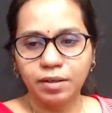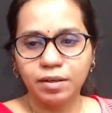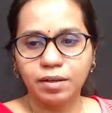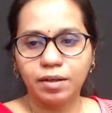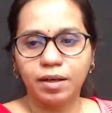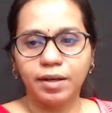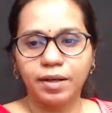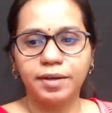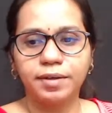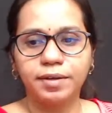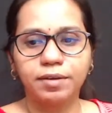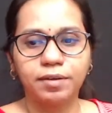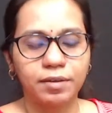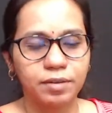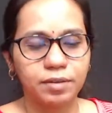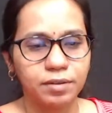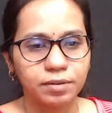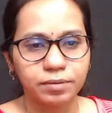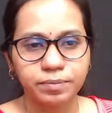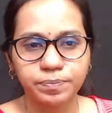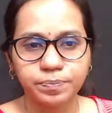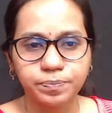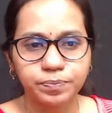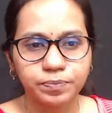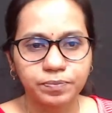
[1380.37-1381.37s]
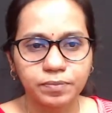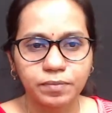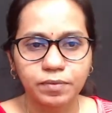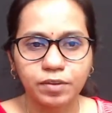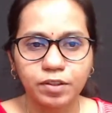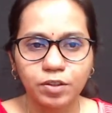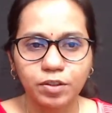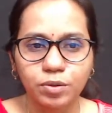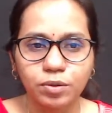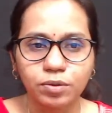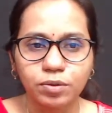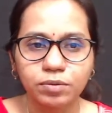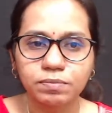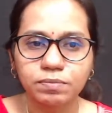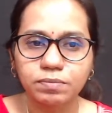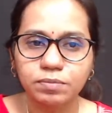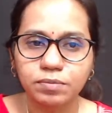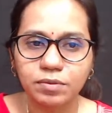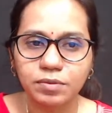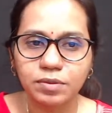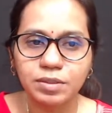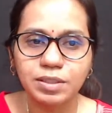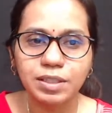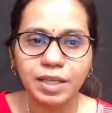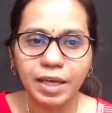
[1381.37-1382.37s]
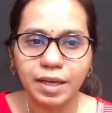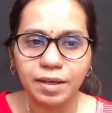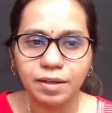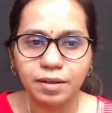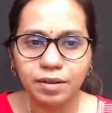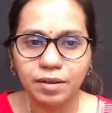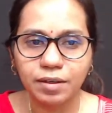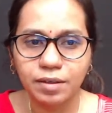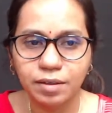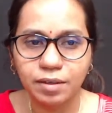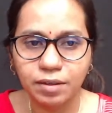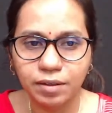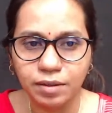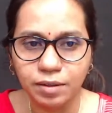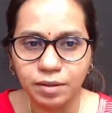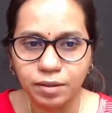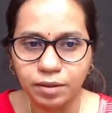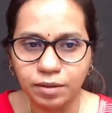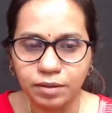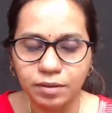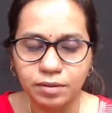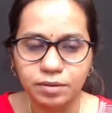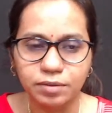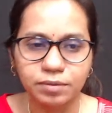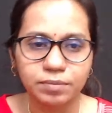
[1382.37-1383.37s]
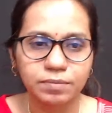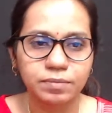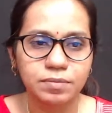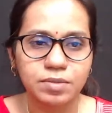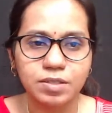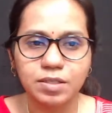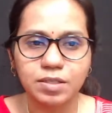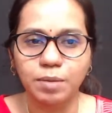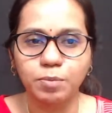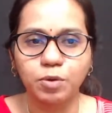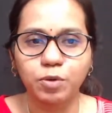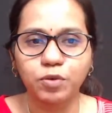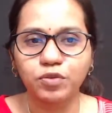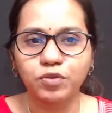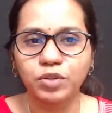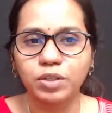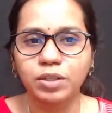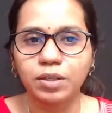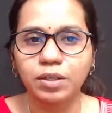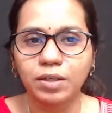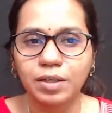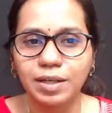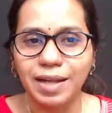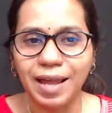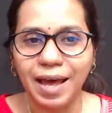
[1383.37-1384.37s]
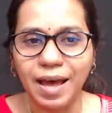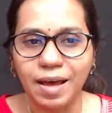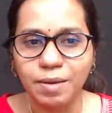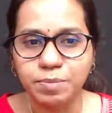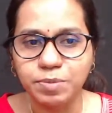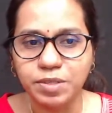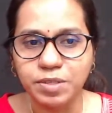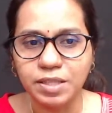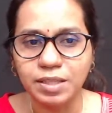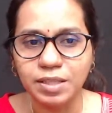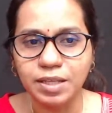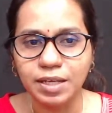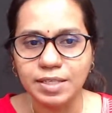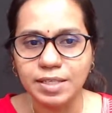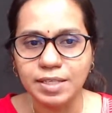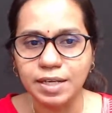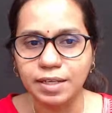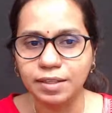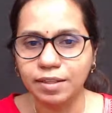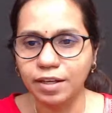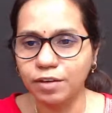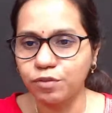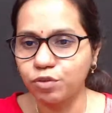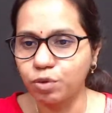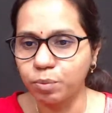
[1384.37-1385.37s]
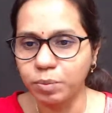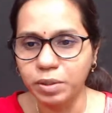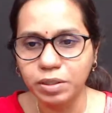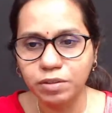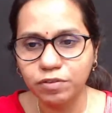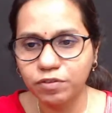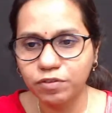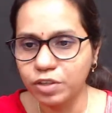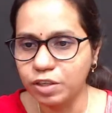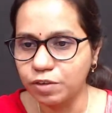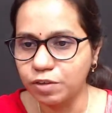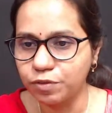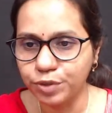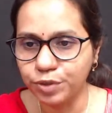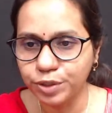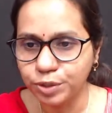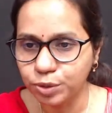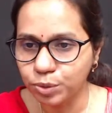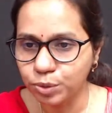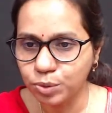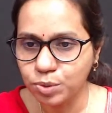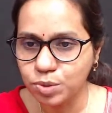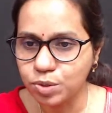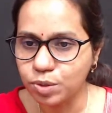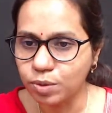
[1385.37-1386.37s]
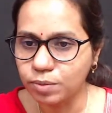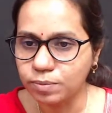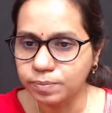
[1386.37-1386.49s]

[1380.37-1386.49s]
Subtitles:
and take some of the labs and things like that from it, feel free to do so.